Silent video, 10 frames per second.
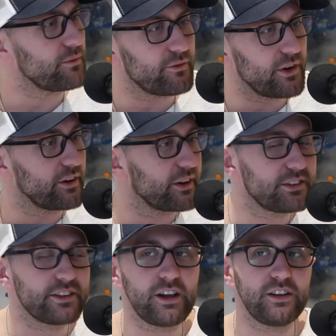I'm very
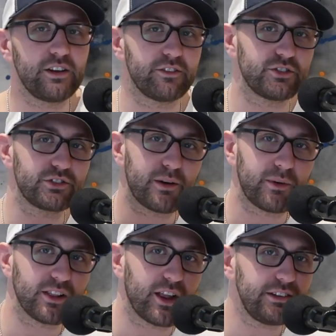excited. I've just got
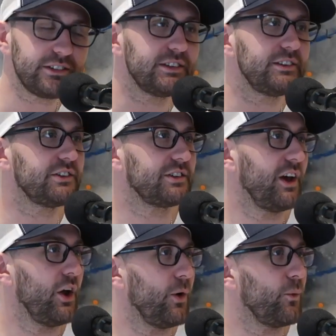my
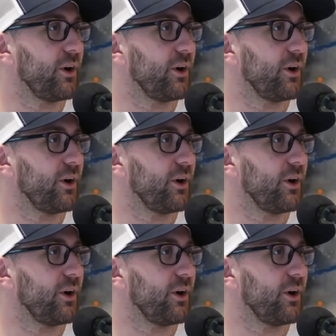license.